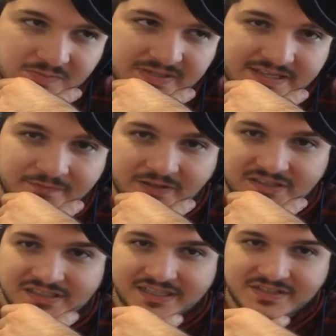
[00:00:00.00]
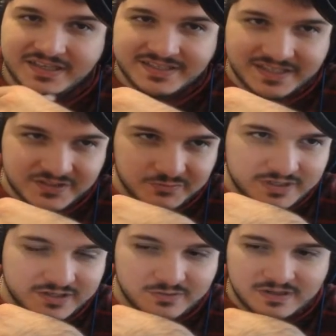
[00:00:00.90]
Specifically, let's
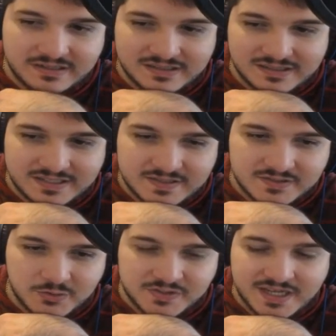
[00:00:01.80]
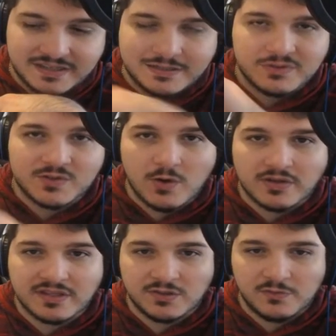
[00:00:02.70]
reiterate. This is you're saying he was
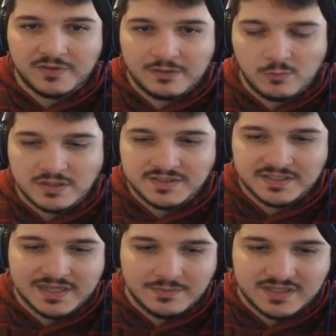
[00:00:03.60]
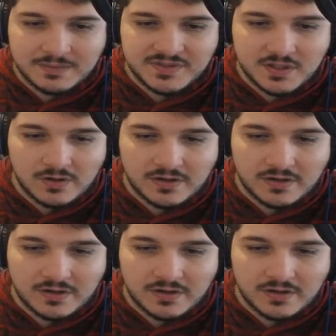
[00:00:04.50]
stronger than Luffy once the time skip started.